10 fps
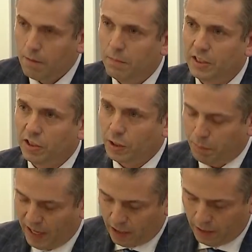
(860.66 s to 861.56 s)
Mr.
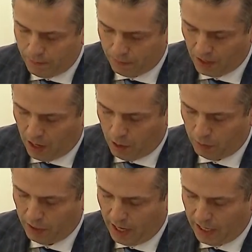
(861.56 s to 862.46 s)
Speaker, I
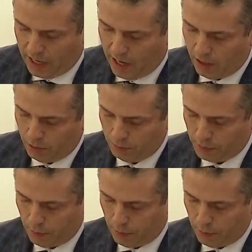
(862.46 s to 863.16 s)
would like now